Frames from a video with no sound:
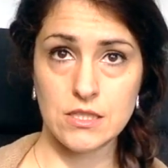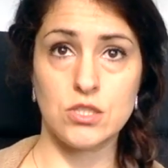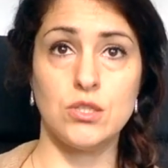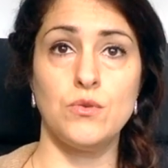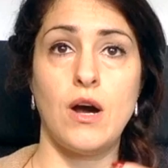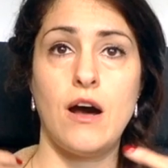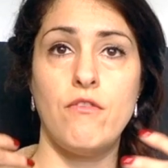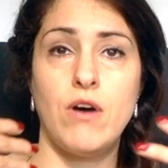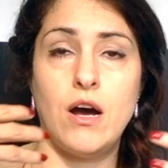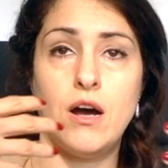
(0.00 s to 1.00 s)
so to
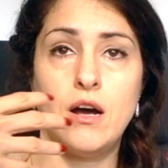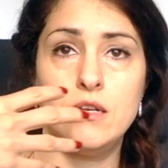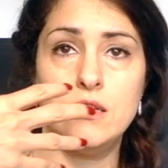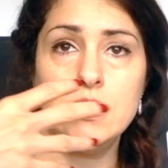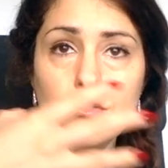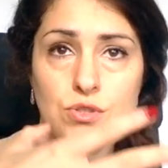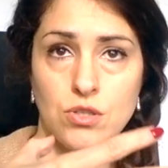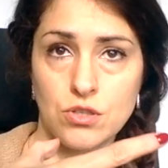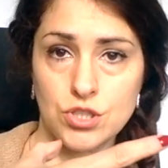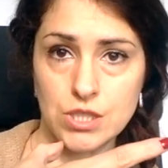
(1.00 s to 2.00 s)
have an
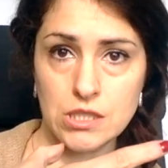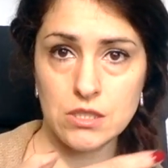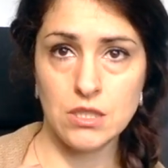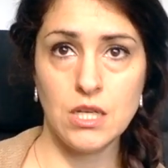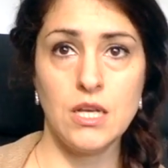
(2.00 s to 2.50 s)
introduction,